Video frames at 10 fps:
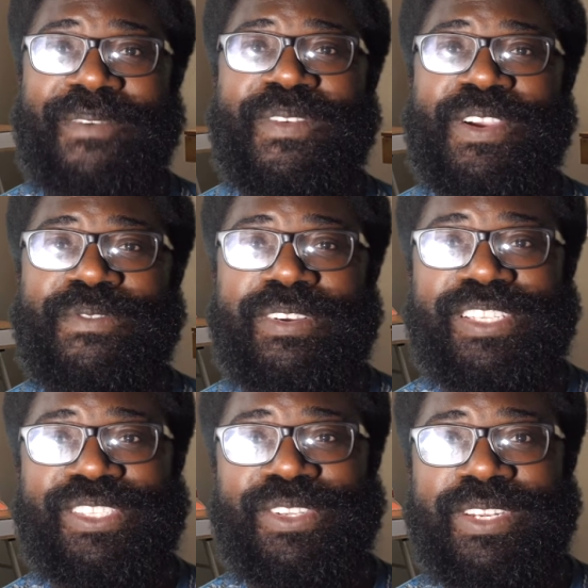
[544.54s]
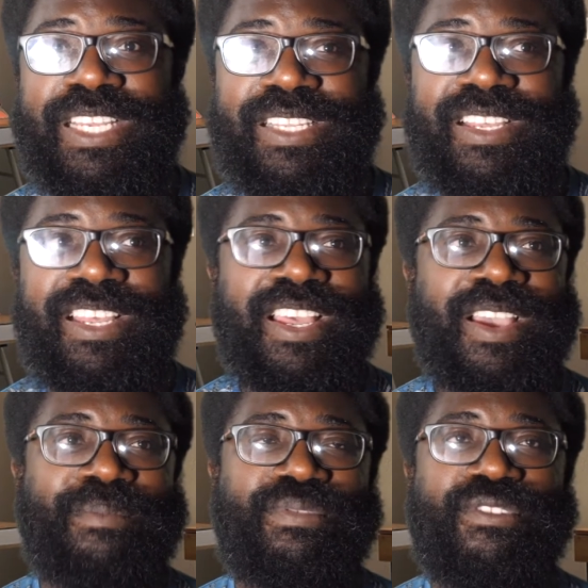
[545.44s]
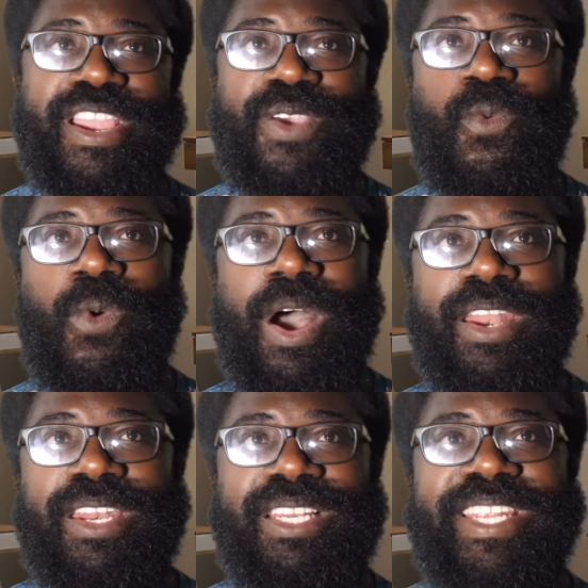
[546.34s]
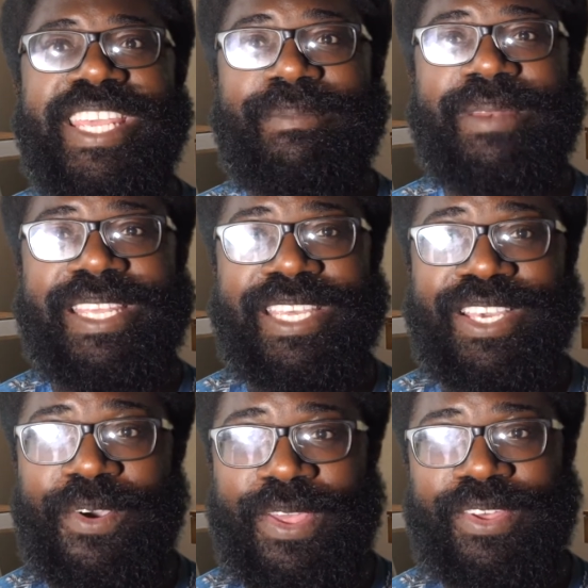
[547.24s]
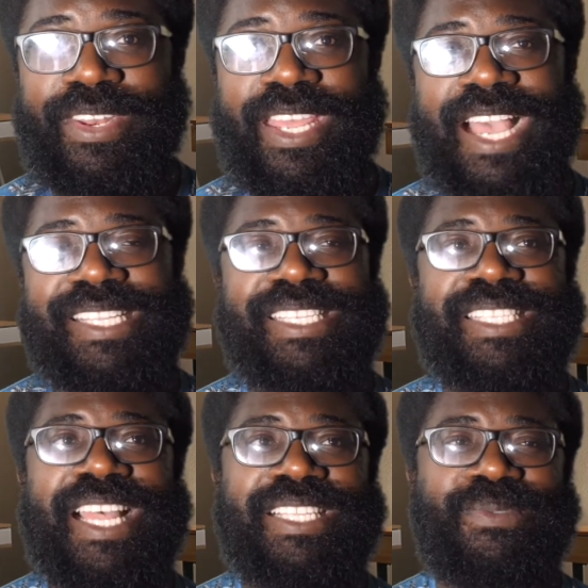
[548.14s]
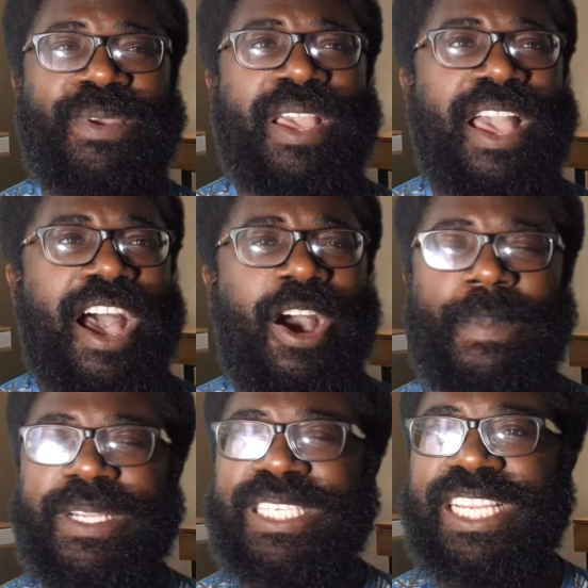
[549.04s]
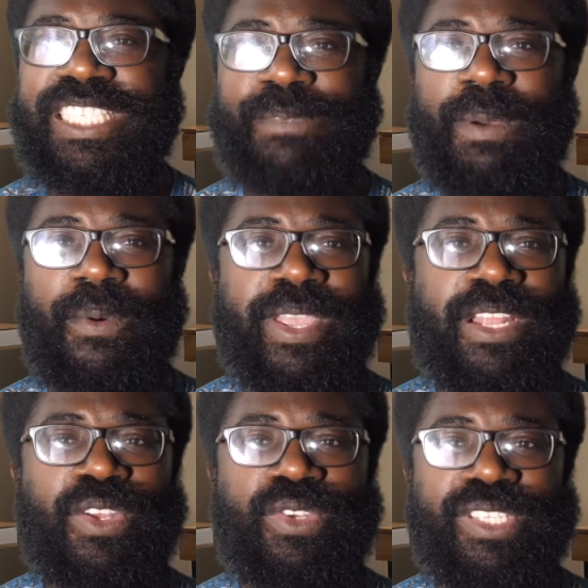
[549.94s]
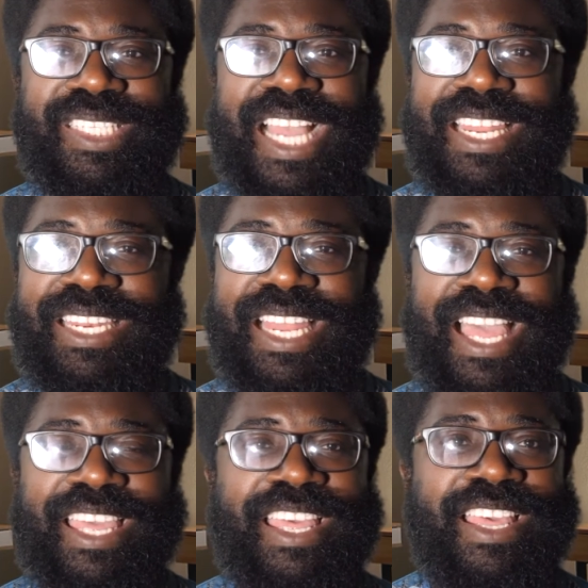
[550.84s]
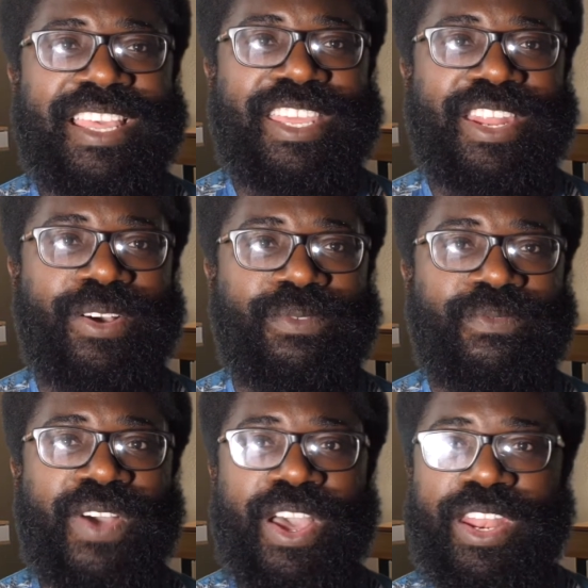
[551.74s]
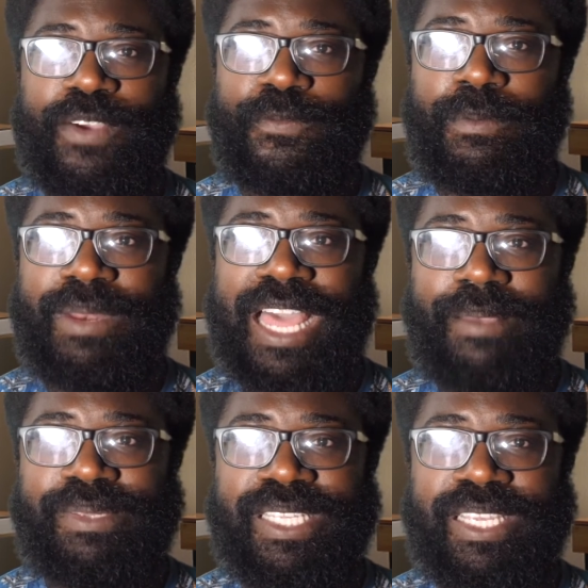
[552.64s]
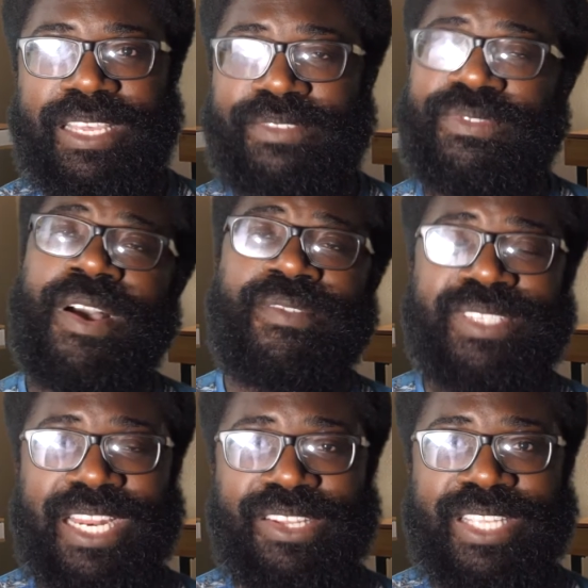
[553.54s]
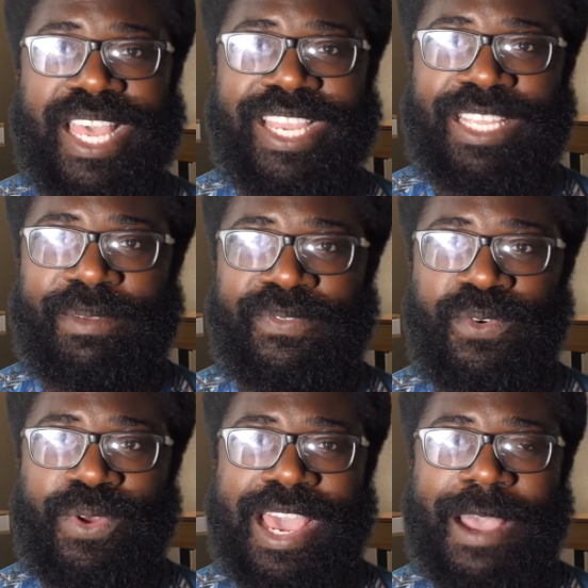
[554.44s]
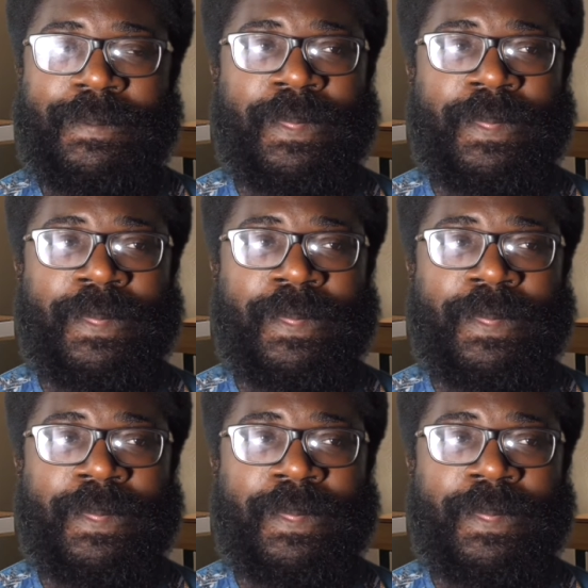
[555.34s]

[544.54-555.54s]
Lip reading: very, very soon. That's a pretty one-team league going on there as it stands. I hope it changes, but when you're losing talent like, you know, Werner from Leipzig, obviously they lost Keita before that,